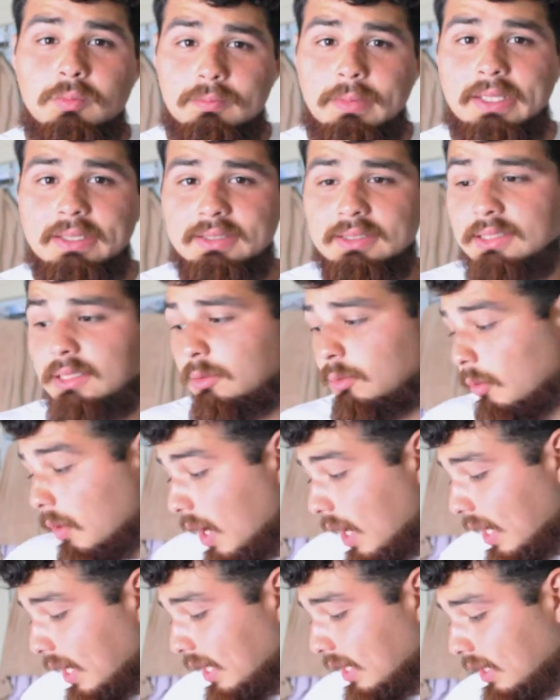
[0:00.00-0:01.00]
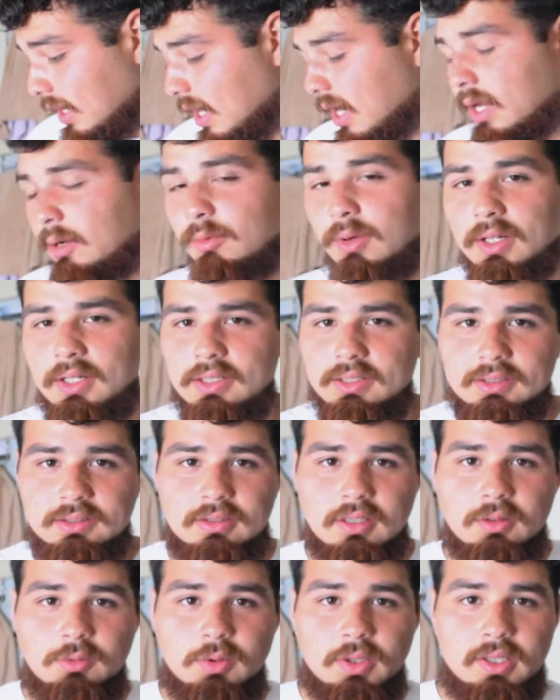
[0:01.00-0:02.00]
basically why i wanted to
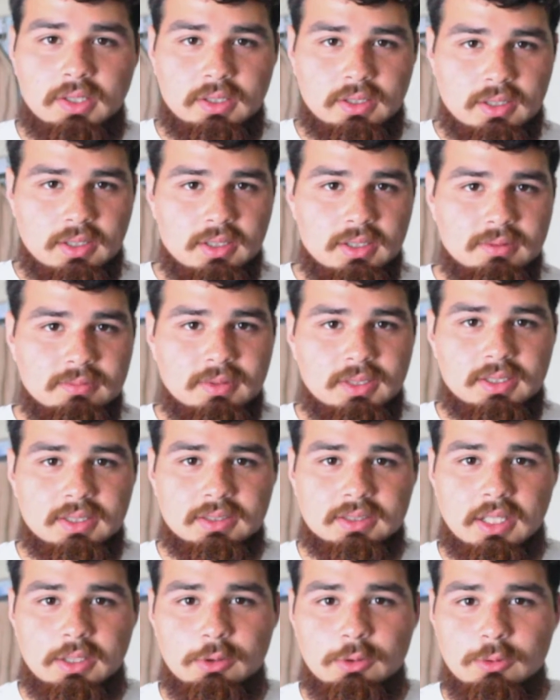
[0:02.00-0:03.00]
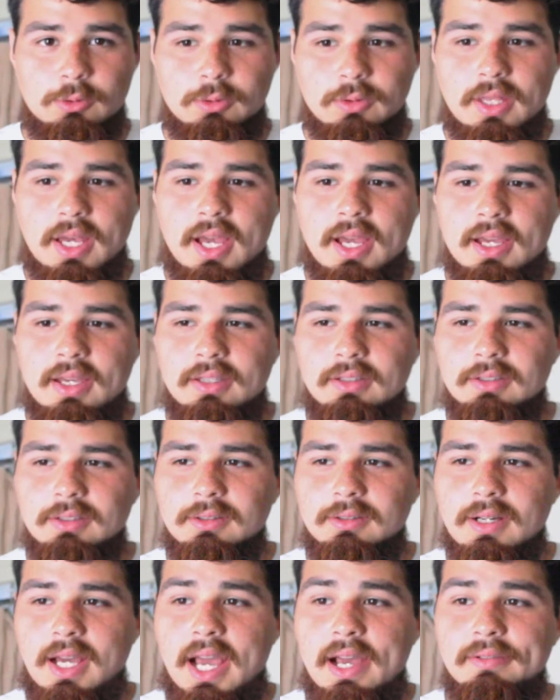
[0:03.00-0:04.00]
start working early because i knew that you
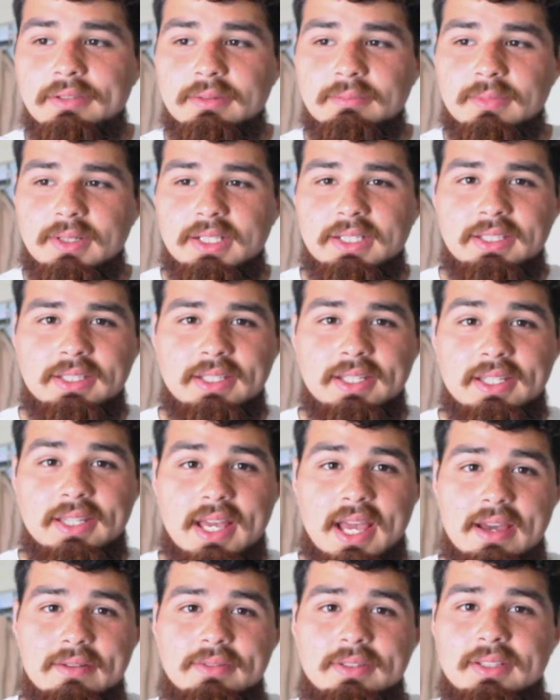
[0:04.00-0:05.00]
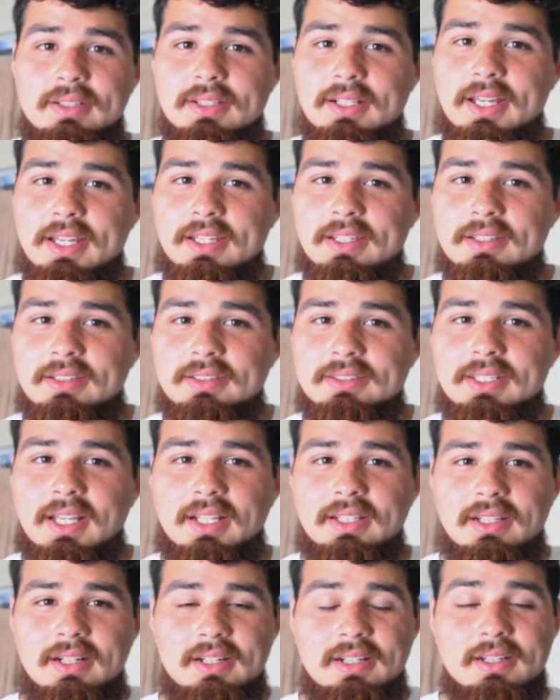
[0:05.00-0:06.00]
know having money and having like
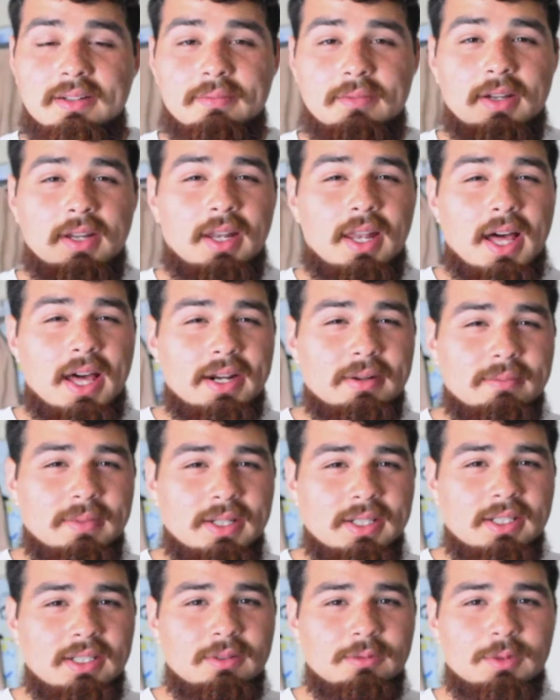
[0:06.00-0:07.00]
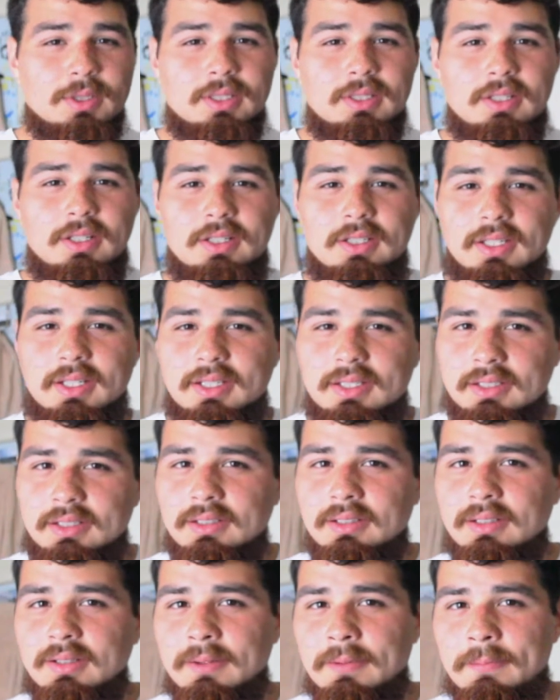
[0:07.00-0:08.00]
technically a, a lot of money when you're
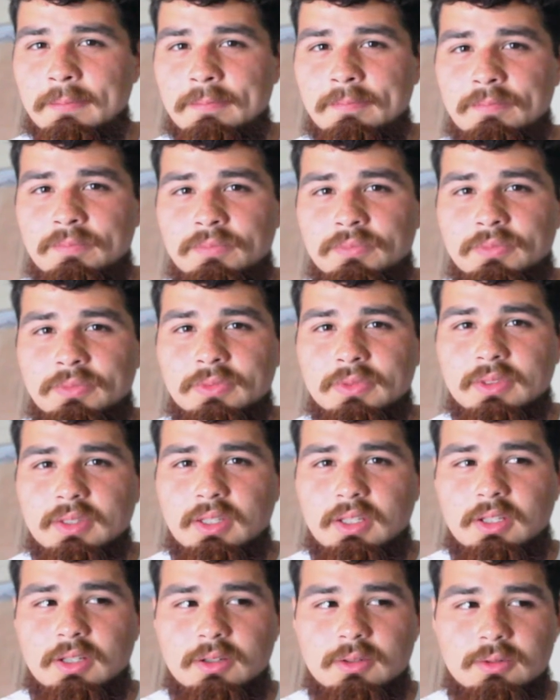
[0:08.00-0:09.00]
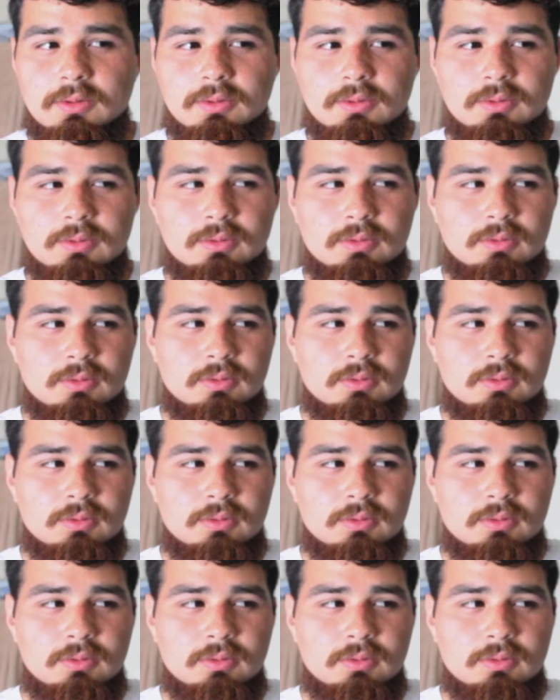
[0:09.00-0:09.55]
young you know